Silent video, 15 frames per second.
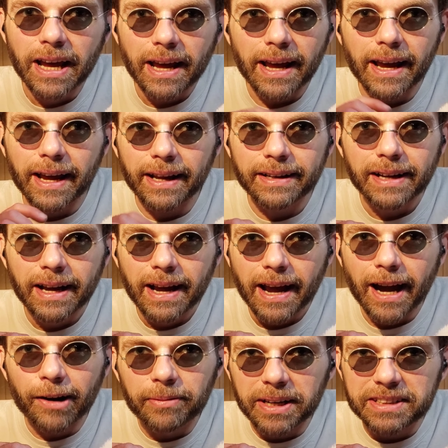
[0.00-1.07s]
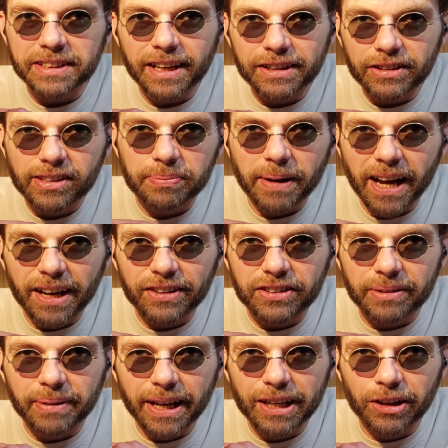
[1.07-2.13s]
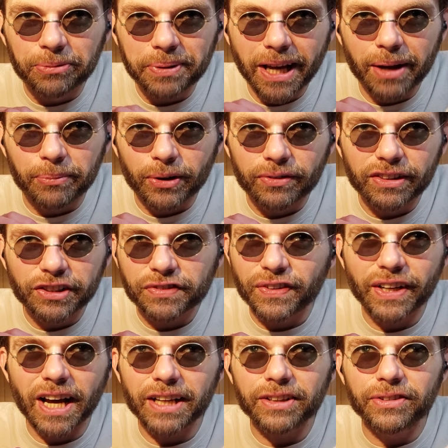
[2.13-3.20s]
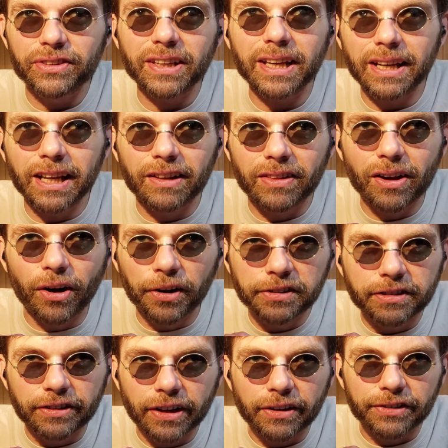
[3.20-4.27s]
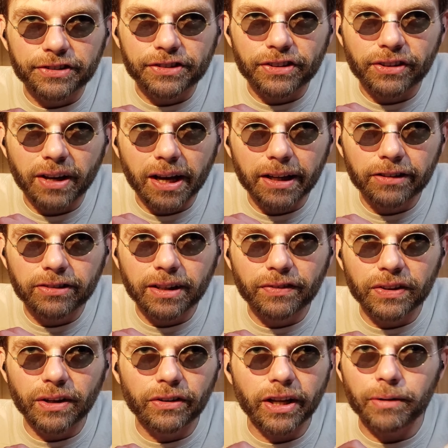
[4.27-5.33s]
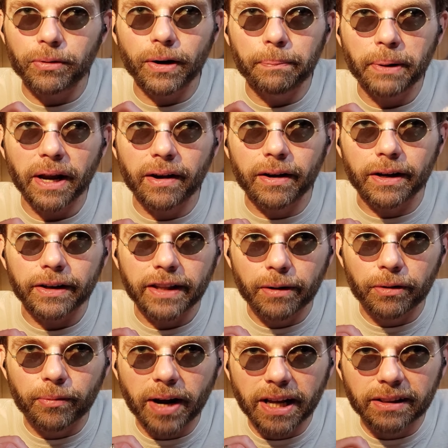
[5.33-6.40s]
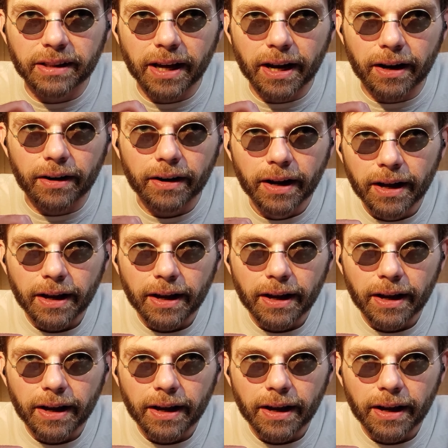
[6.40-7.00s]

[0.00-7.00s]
and how much I despise the Michael Bay movies for not using any of the Alternators designs, even though they were apparent. They were right there.